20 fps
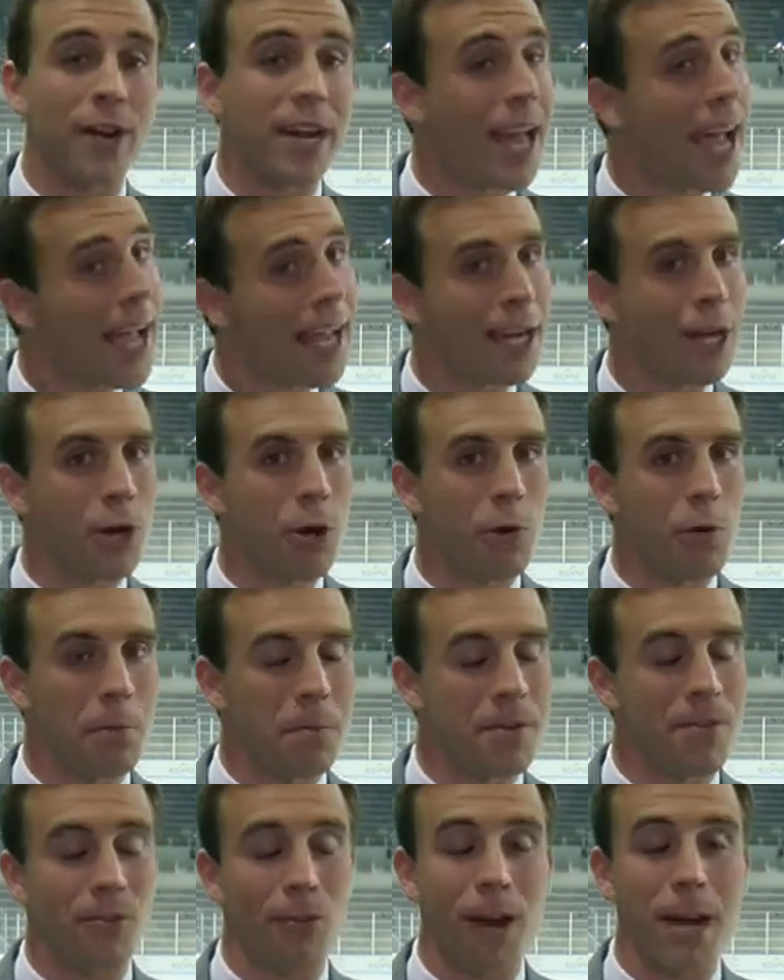And hey, we'll
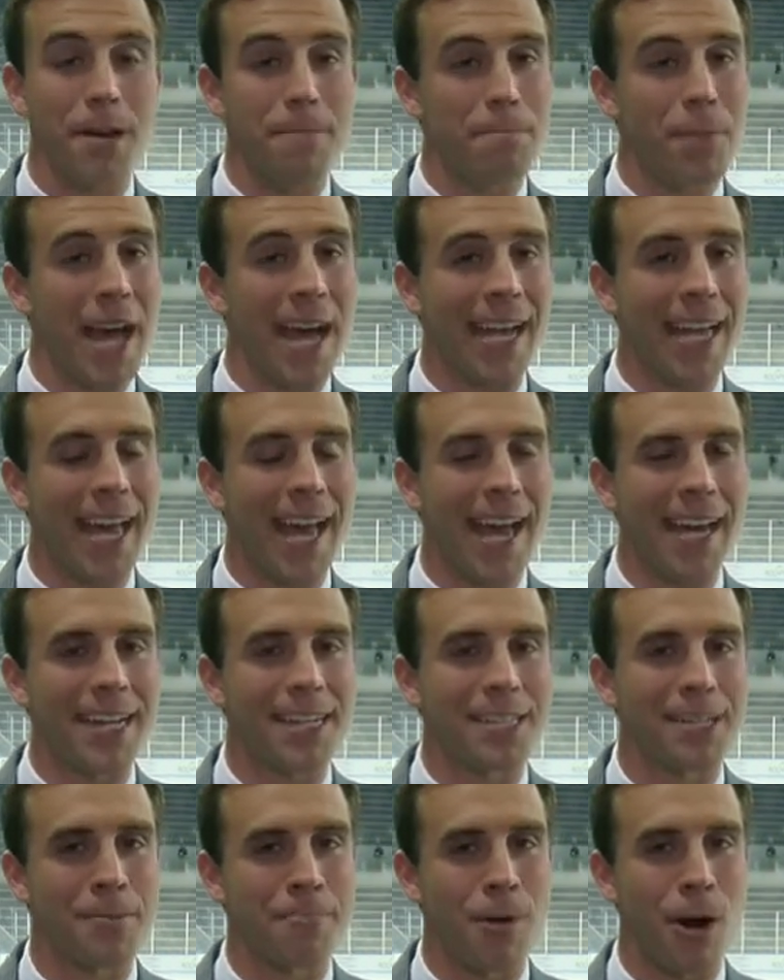be right back at
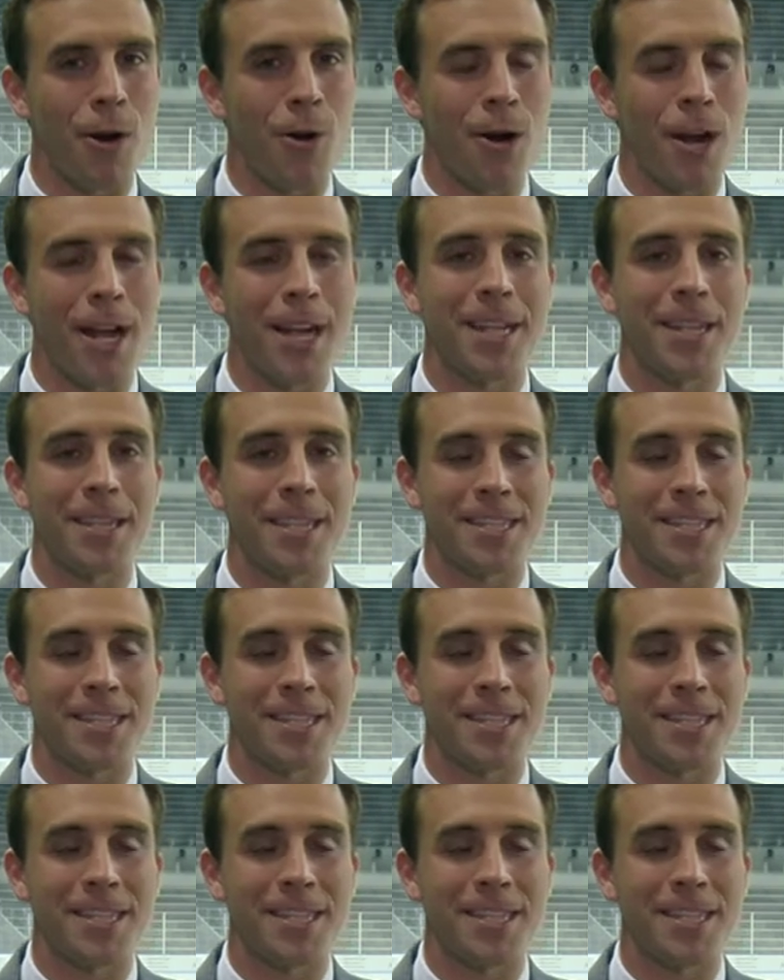it tomorrow night.